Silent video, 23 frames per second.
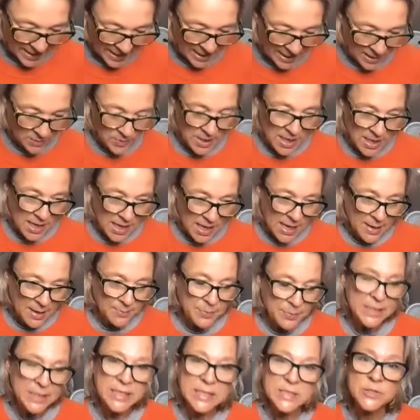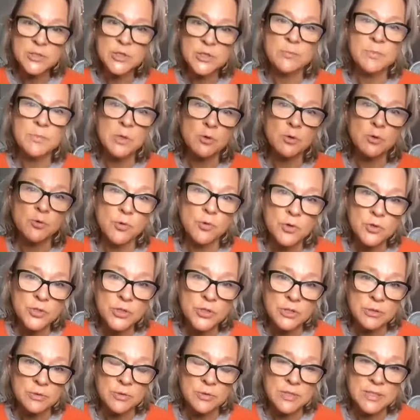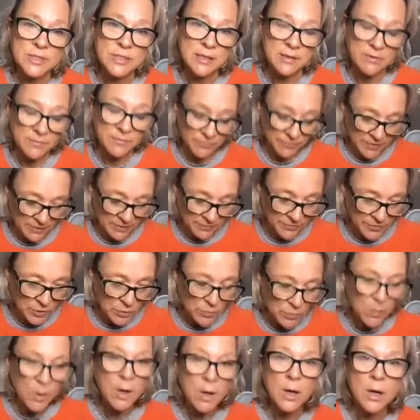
now, and please don't be cross at yourself if you